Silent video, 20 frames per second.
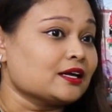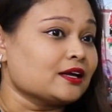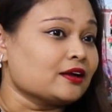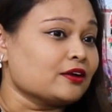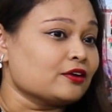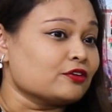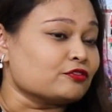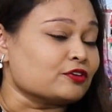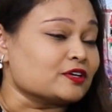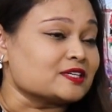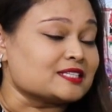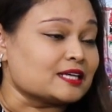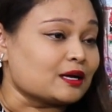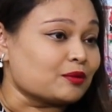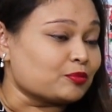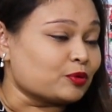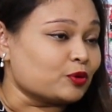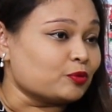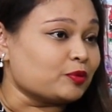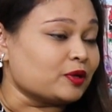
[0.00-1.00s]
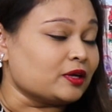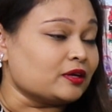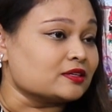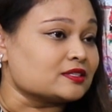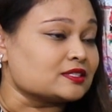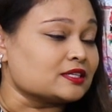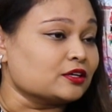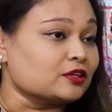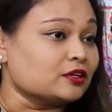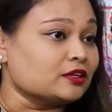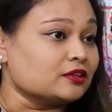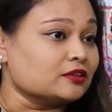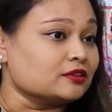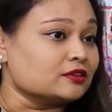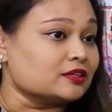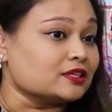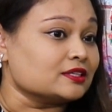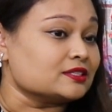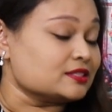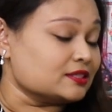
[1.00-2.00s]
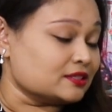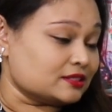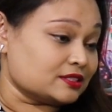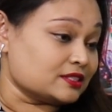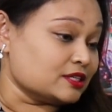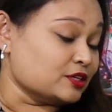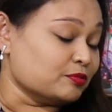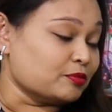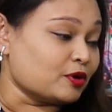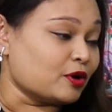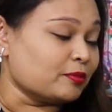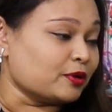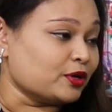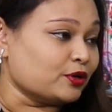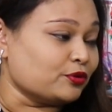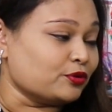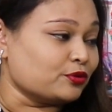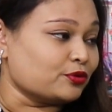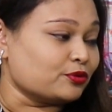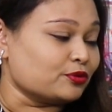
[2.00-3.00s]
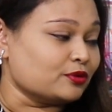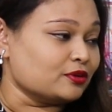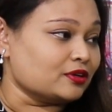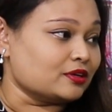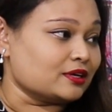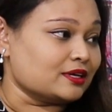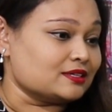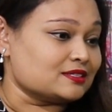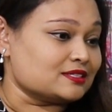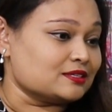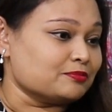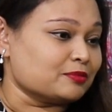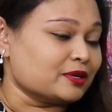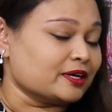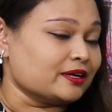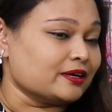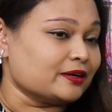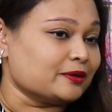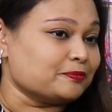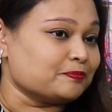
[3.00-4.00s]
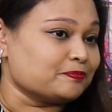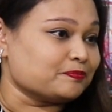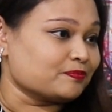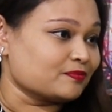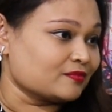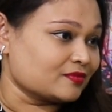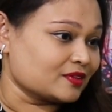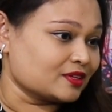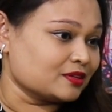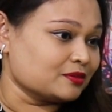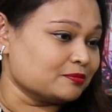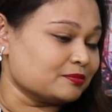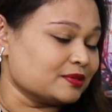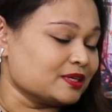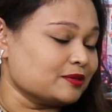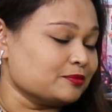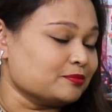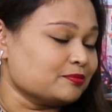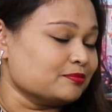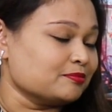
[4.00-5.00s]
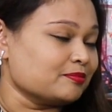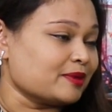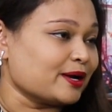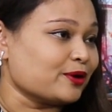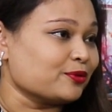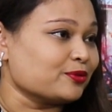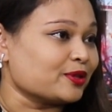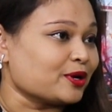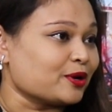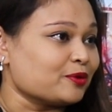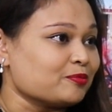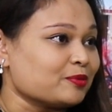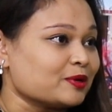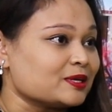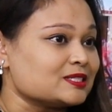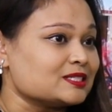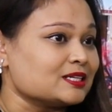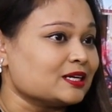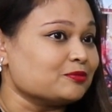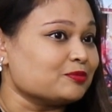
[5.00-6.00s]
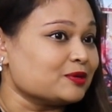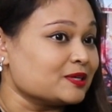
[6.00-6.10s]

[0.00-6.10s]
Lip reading: And for example, being a single mom, I know it's in my my bio there, but